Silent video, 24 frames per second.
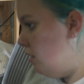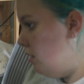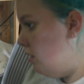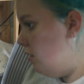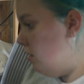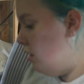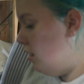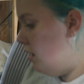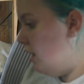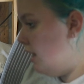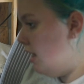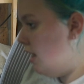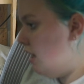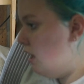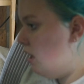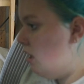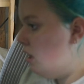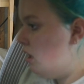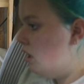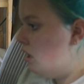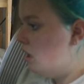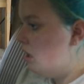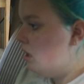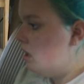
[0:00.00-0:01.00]
Not yet.
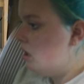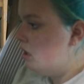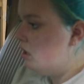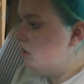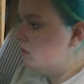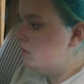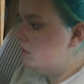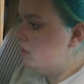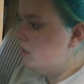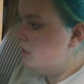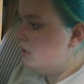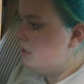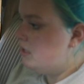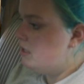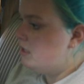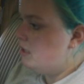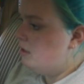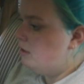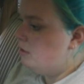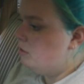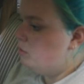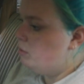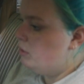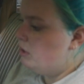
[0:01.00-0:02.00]
So it's
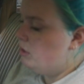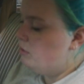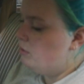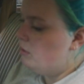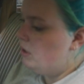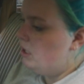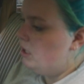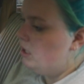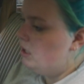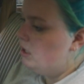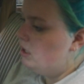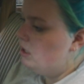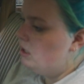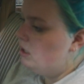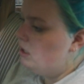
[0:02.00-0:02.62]
still at 23.